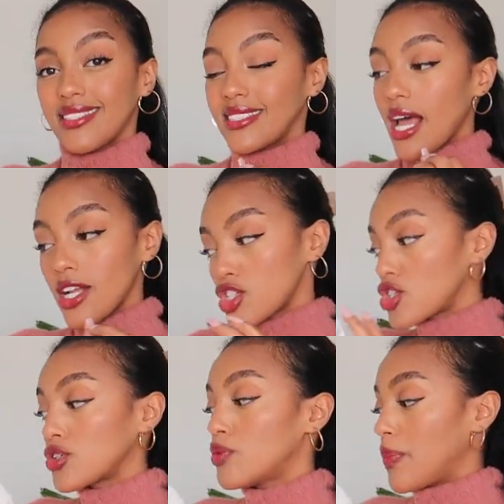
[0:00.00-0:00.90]
not
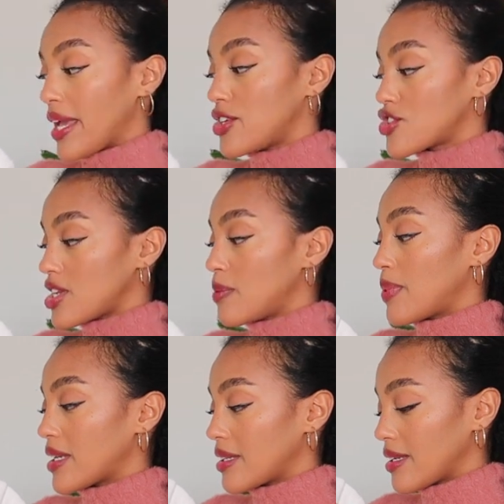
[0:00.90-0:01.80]
too beigey,
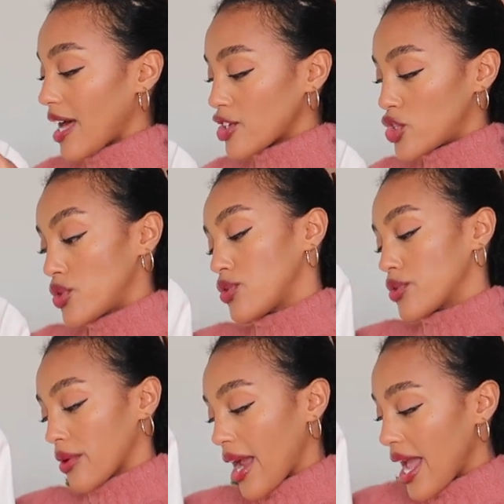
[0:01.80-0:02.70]
but not too
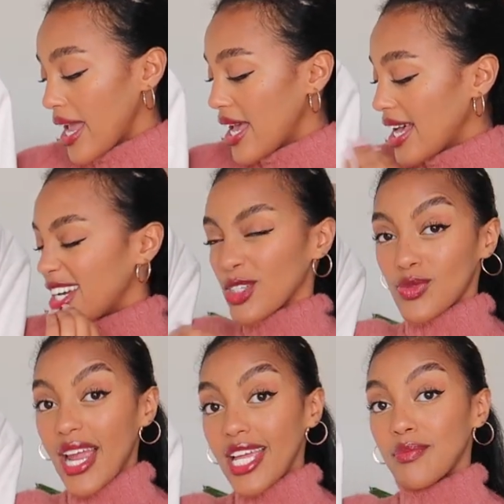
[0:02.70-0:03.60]
gray,
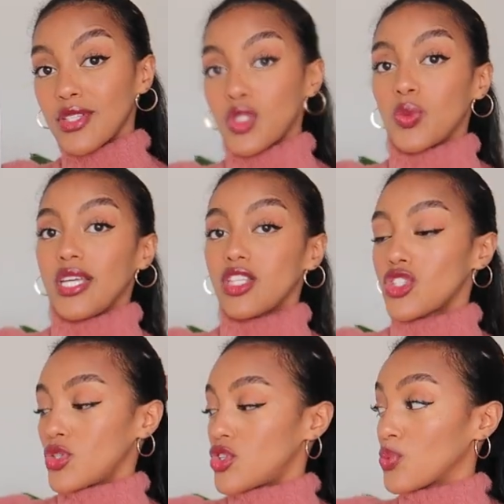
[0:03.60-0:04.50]
right in between,
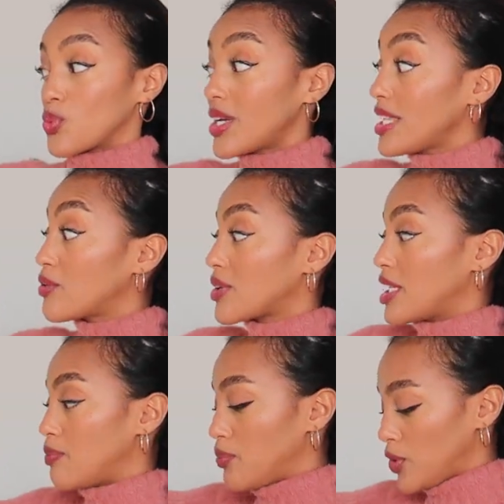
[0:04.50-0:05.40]
so it's a really,
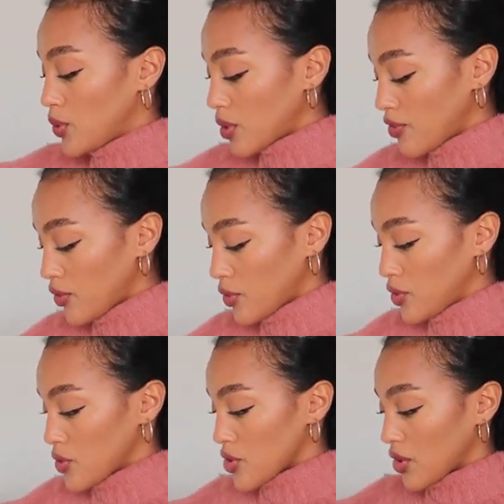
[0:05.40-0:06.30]
really beautiful
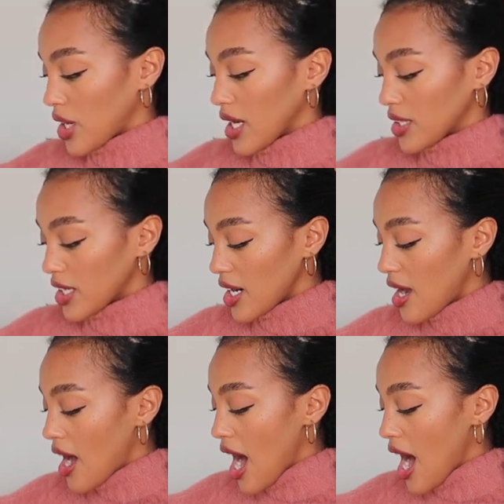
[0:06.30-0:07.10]
neutral color.